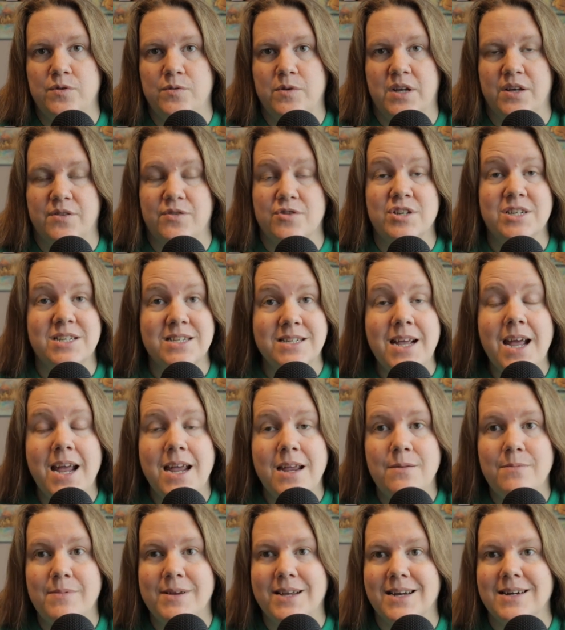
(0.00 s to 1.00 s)
to another
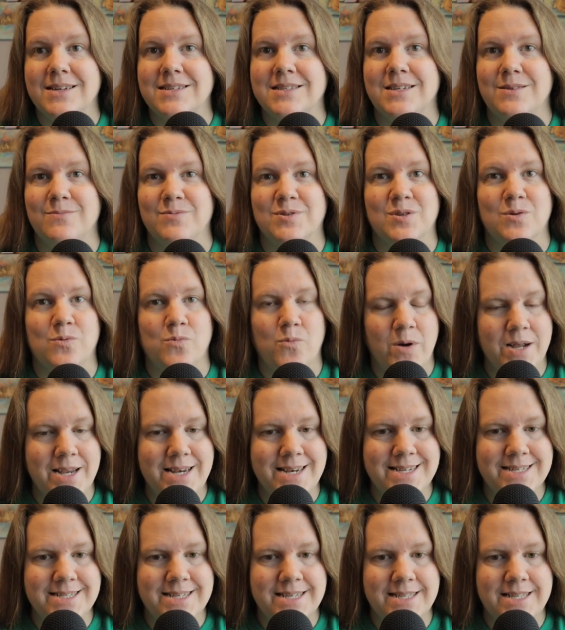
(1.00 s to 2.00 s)
state because he was a
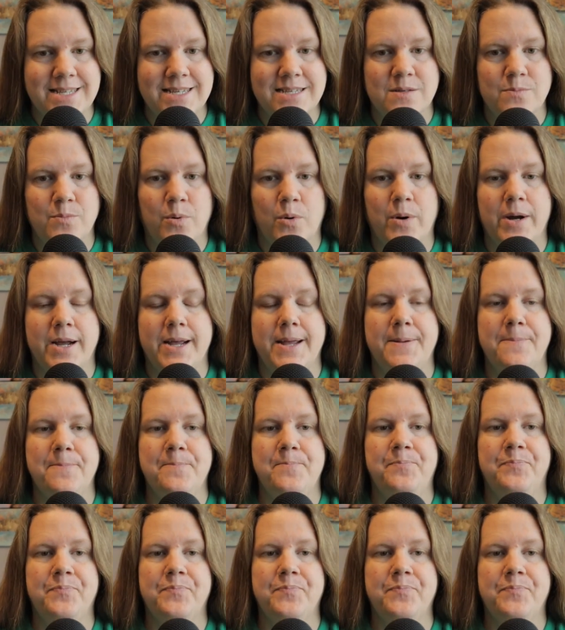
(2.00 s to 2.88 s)
witness at this point.